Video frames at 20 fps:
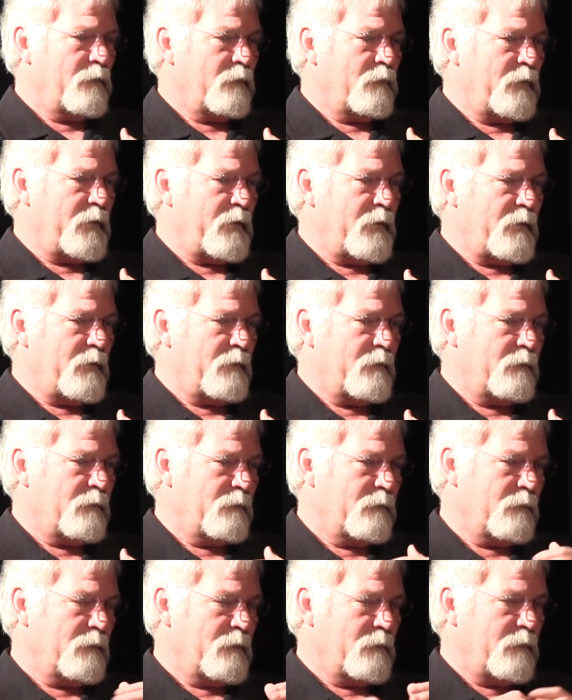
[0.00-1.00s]
we
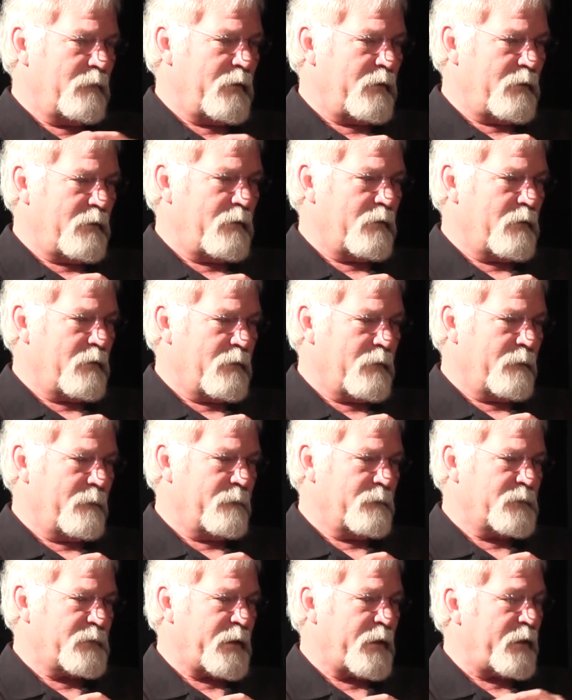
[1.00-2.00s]
we
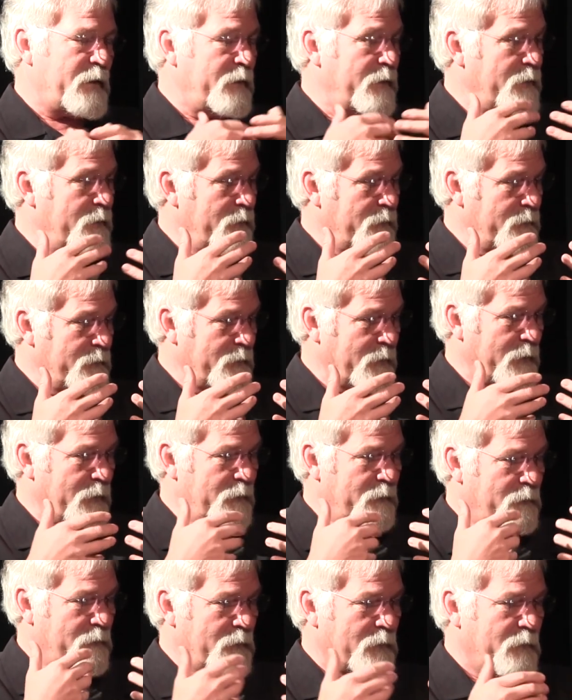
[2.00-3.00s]
uh, sat in
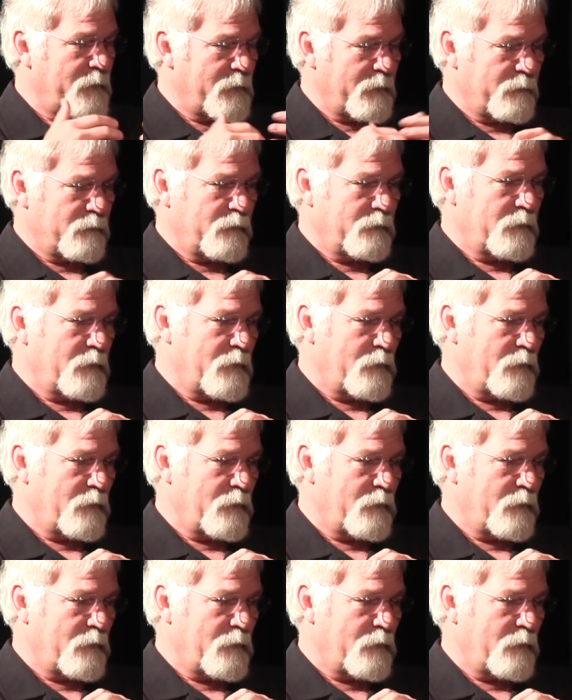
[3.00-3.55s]
together on a,